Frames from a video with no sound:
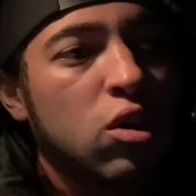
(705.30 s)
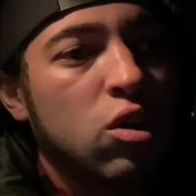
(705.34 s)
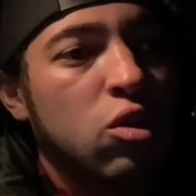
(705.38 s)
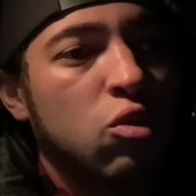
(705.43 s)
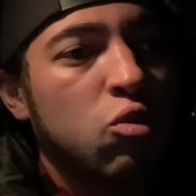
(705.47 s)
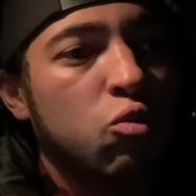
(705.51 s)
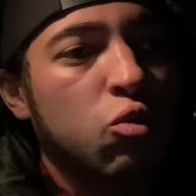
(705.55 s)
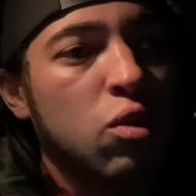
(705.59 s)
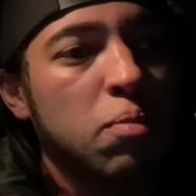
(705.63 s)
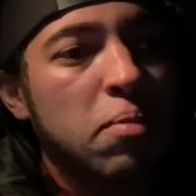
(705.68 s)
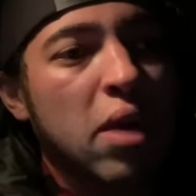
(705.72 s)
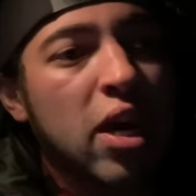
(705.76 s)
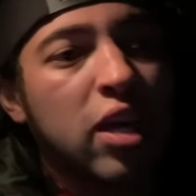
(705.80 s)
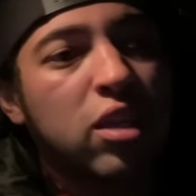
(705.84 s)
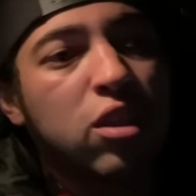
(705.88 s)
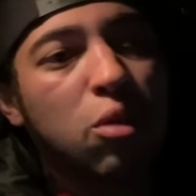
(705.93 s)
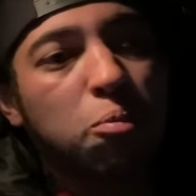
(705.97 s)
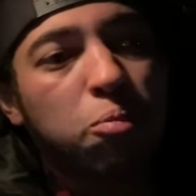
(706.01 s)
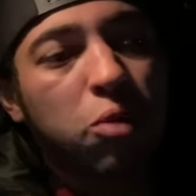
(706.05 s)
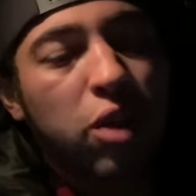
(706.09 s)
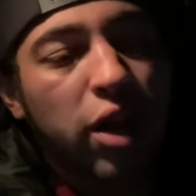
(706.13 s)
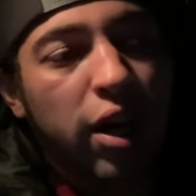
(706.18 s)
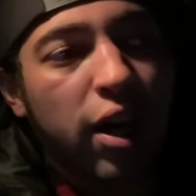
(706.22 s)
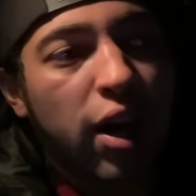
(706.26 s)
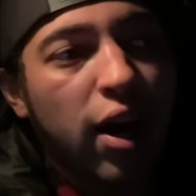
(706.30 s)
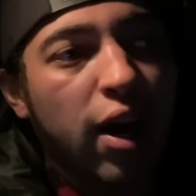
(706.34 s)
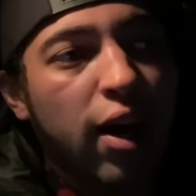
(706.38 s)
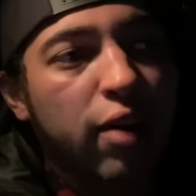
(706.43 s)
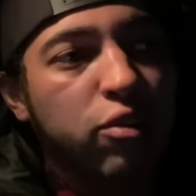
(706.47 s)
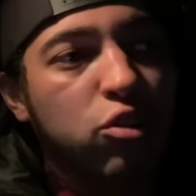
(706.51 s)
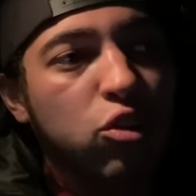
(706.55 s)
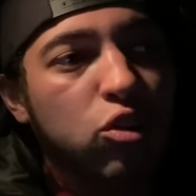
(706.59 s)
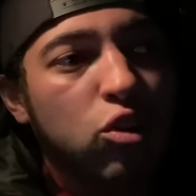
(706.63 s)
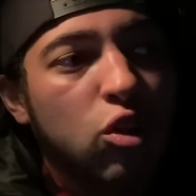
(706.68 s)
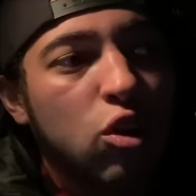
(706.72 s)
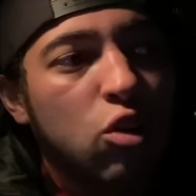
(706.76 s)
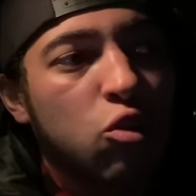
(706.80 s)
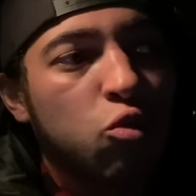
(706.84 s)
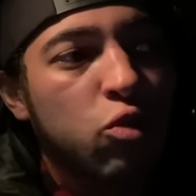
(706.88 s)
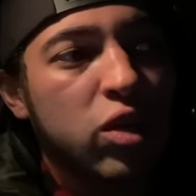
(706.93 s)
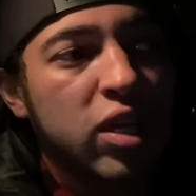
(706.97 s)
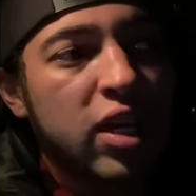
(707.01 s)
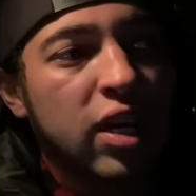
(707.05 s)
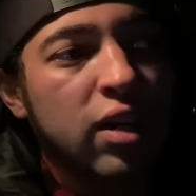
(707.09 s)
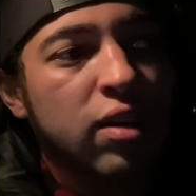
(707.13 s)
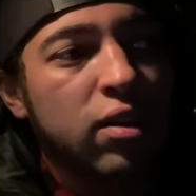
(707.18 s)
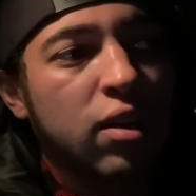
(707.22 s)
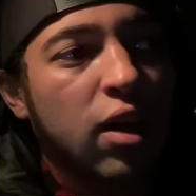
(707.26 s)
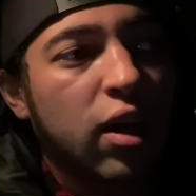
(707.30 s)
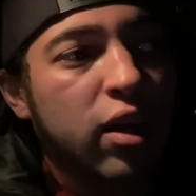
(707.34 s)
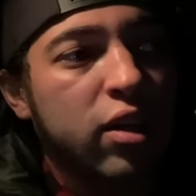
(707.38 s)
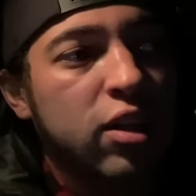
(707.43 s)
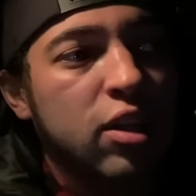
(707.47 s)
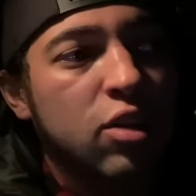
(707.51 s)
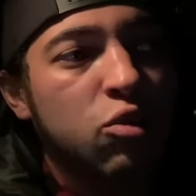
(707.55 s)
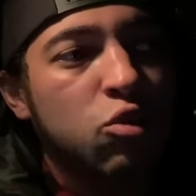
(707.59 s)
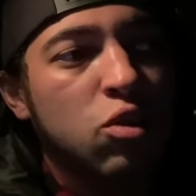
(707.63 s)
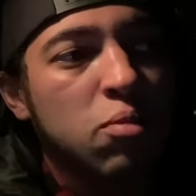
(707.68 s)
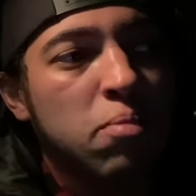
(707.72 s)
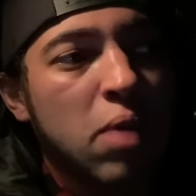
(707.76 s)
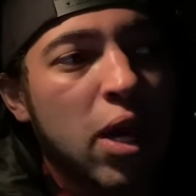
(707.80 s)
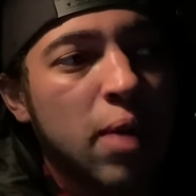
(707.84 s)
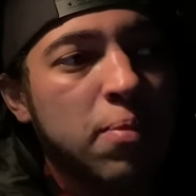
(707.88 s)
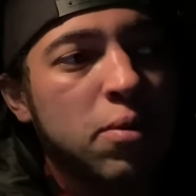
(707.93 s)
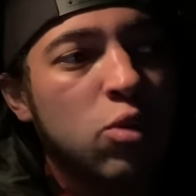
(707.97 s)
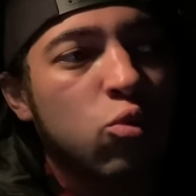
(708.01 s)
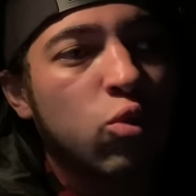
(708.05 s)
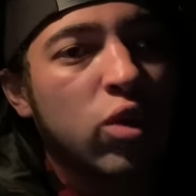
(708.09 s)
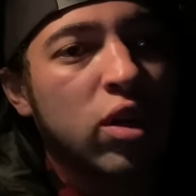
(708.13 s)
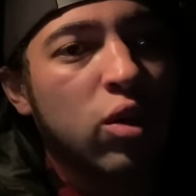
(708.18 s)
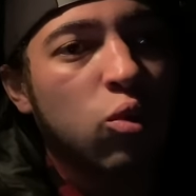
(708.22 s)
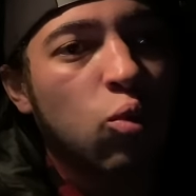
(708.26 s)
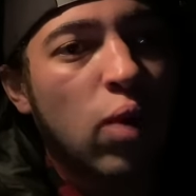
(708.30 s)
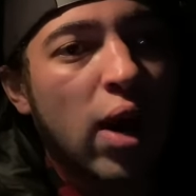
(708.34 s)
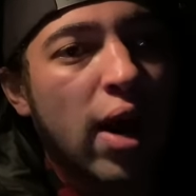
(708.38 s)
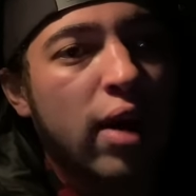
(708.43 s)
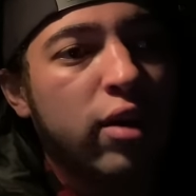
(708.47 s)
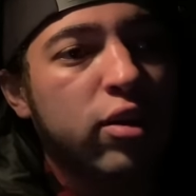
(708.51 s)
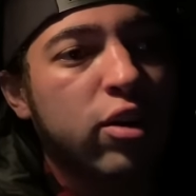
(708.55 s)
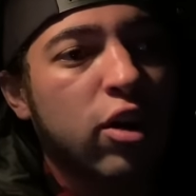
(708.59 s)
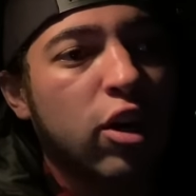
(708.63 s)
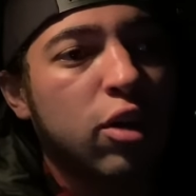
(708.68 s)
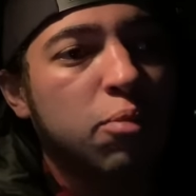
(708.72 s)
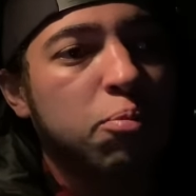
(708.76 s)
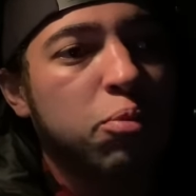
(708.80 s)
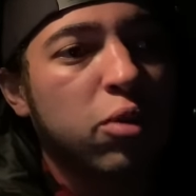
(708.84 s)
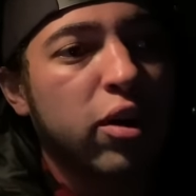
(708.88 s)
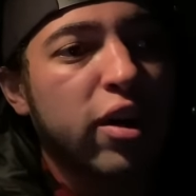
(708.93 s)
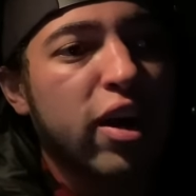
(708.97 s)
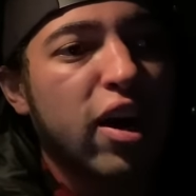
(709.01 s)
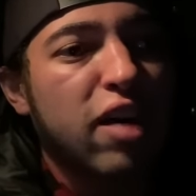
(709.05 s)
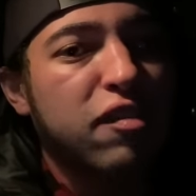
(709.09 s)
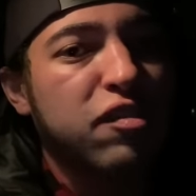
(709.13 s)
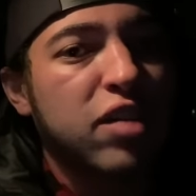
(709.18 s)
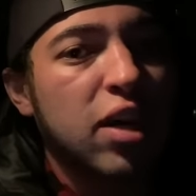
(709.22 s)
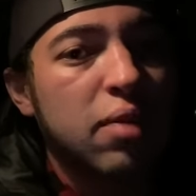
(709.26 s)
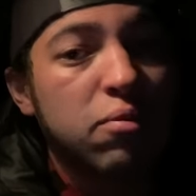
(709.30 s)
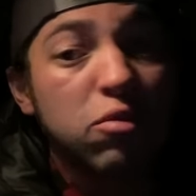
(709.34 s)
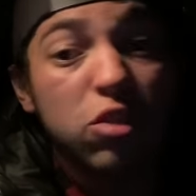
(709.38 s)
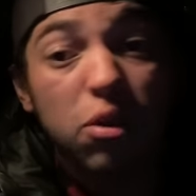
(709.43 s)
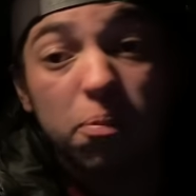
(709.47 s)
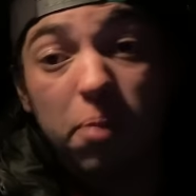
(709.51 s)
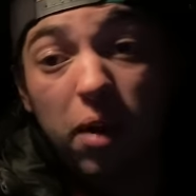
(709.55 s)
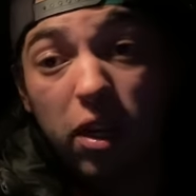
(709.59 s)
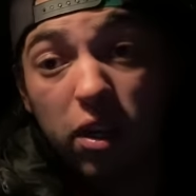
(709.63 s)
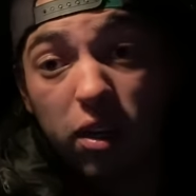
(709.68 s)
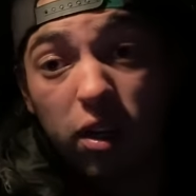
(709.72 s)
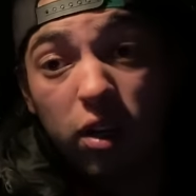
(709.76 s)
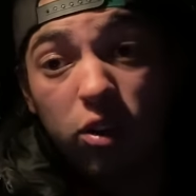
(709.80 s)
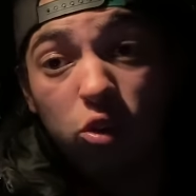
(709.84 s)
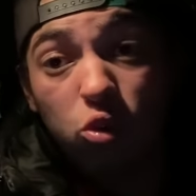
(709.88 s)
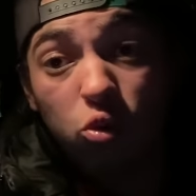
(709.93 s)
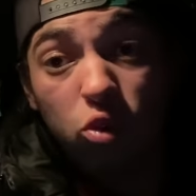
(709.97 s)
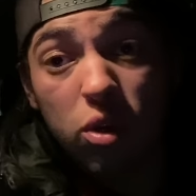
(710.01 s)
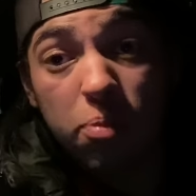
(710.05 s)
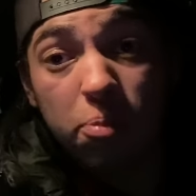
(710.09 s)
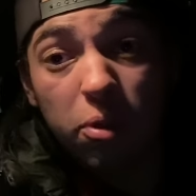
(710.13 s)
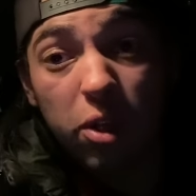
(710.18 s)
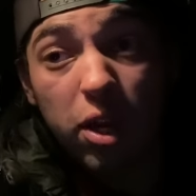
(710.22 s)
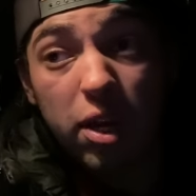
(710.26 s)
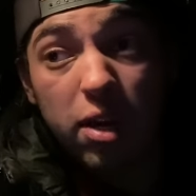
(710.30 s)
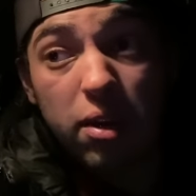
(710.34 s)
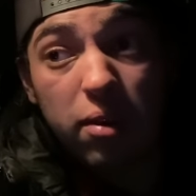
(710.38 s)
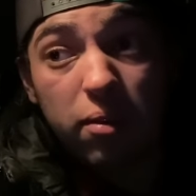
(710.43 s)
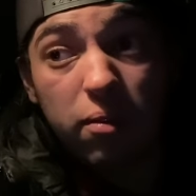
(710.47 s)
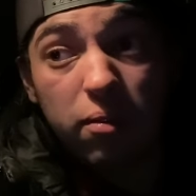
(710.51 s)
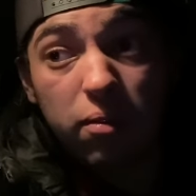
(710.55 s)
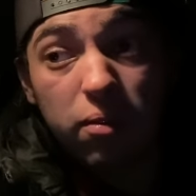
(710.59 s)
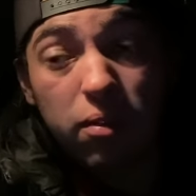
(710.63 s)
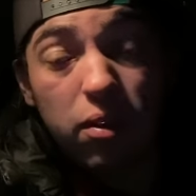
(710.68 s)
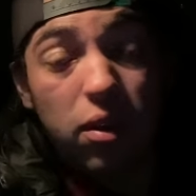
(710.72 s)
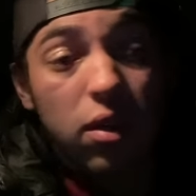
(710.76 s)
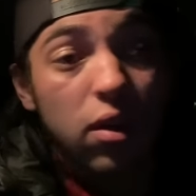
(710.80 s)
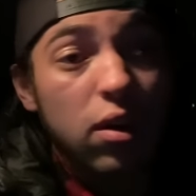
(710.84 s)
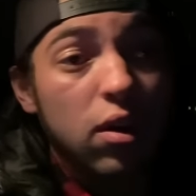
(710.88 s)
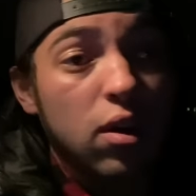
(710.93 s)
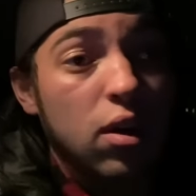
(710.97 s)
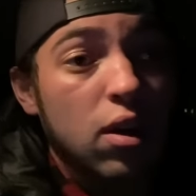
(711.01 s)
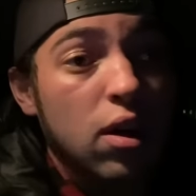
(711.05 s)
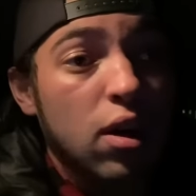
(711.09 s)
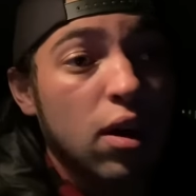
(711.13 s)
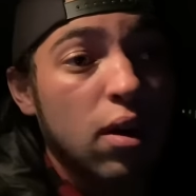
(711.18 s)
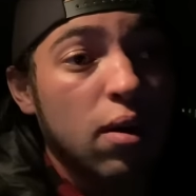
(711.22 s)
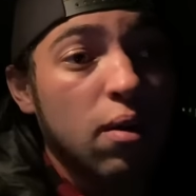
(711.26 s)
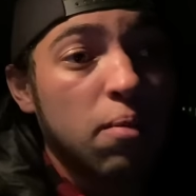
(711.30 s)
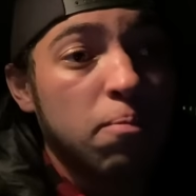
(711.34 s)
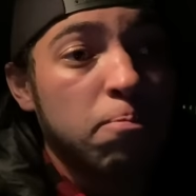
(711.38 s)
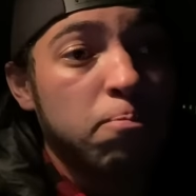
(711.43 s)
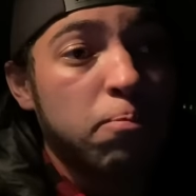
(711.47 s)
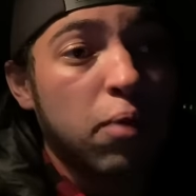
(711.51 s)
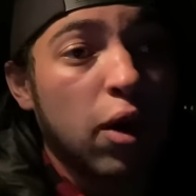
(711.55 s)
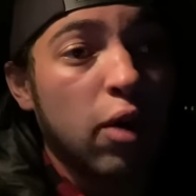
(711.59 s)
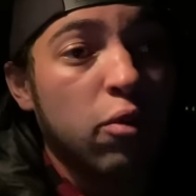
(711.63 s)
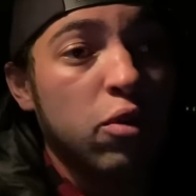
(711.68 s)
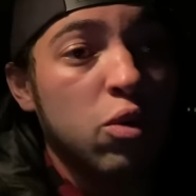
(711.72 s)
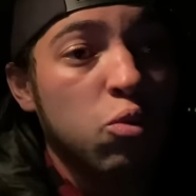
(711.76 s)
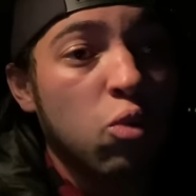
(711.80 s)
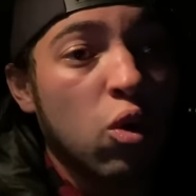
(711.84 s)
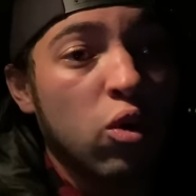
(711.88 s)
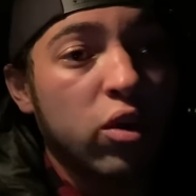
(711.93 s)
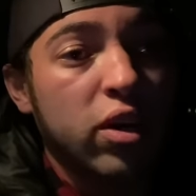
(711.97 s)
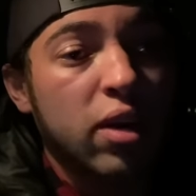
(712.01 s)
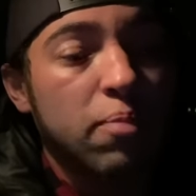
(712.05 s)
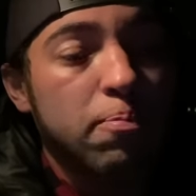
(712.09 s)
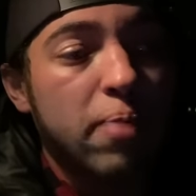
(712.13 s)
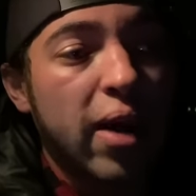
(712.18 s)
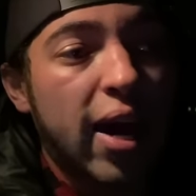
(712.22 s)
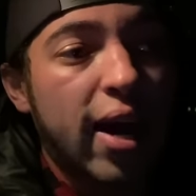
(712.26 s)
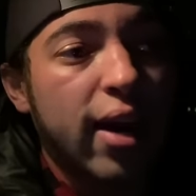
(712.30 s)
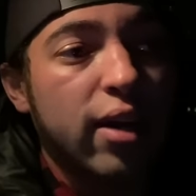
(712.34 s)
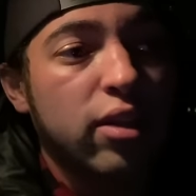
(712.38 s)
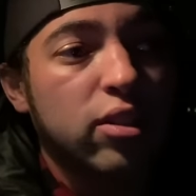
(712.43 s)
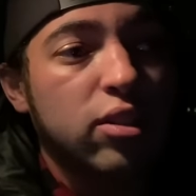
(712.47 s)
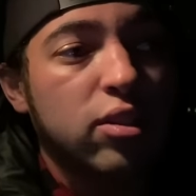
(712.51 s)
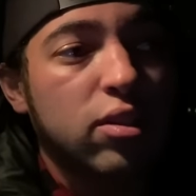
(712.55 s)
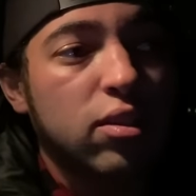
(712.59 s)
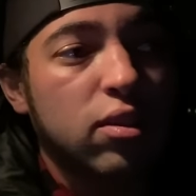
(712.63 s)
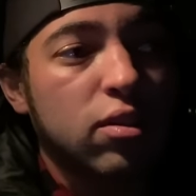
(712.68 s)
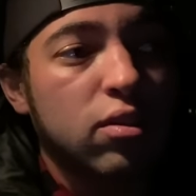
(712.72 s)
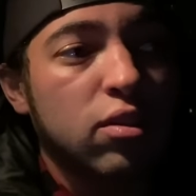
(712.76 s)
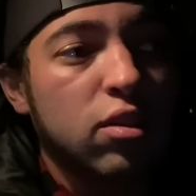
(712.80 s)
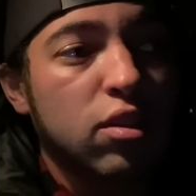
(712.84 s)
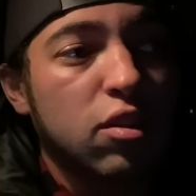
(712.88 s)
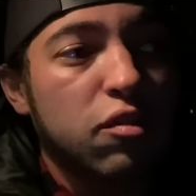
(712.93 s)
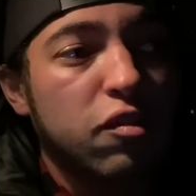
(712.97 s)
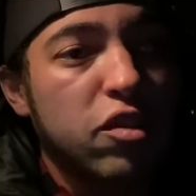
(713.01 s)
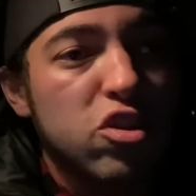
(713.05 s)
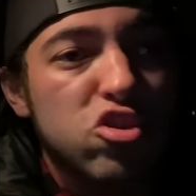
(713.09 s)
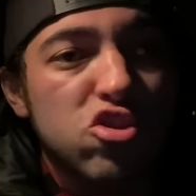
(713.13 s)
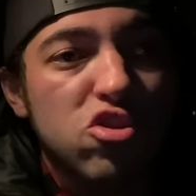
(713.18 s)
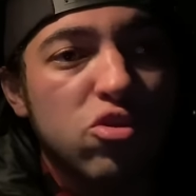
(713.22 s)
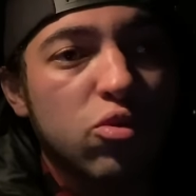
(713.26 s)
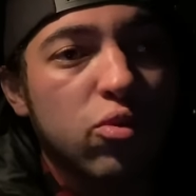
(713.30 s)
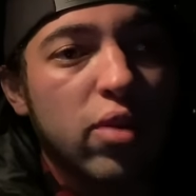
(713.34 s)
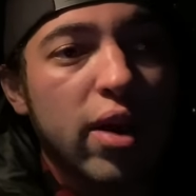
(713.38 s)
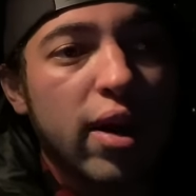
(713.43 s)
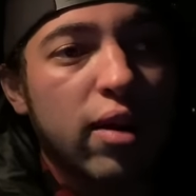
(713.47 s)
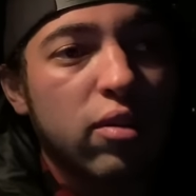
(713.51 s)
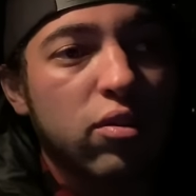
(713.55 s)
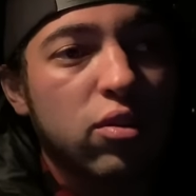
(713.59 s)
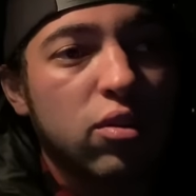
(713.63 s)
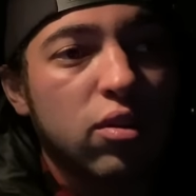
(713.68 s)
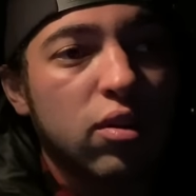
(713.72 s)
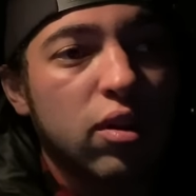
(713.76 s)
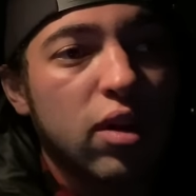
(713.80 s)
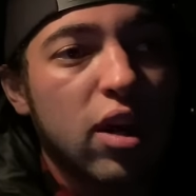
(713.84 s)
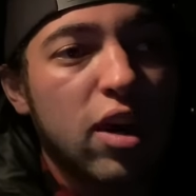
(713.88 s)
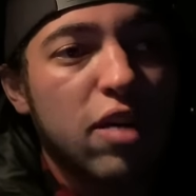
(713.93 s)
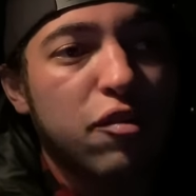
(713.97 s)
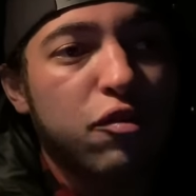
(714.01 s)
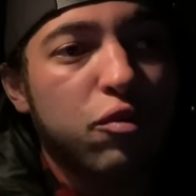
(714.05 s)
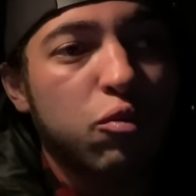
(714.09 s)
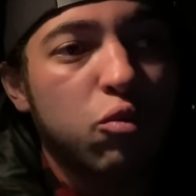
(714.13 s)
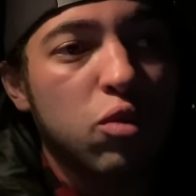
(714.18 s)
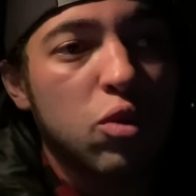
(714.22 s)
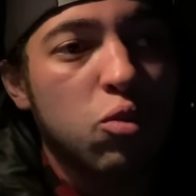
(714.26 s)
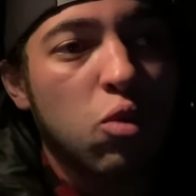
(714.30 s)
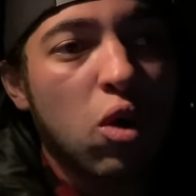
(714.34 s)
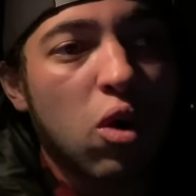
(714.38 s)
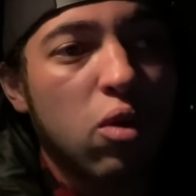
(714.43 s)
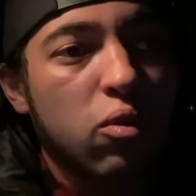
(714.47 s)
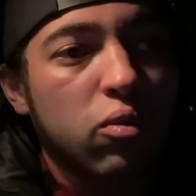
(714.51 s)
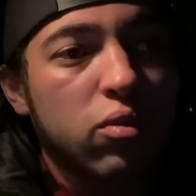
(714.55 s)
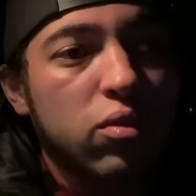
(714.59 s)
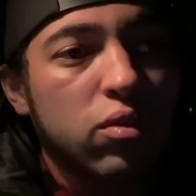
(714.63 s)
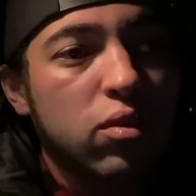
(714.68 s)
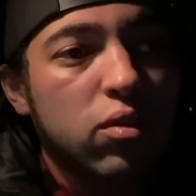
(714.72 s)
We make the playoffs. We get lucky. We maybe win a wild card playoff game, depending on who we play. But we won't get past the divisional round. If we won't.